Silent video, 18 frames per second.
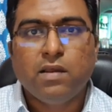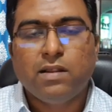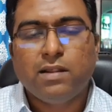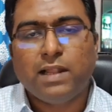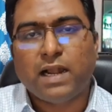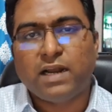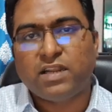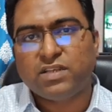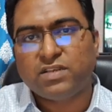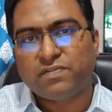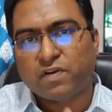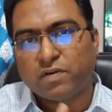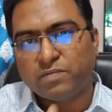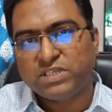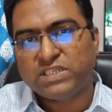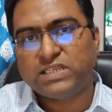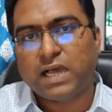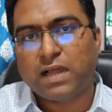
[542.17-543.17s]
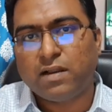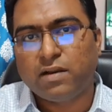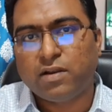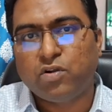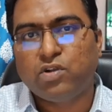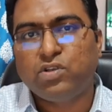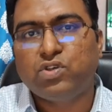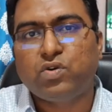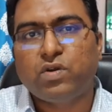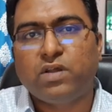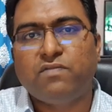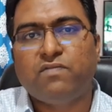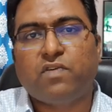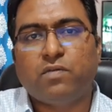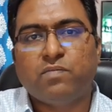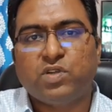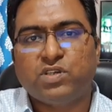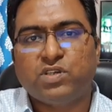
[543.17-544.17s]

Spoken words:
That is from his salary also, and from the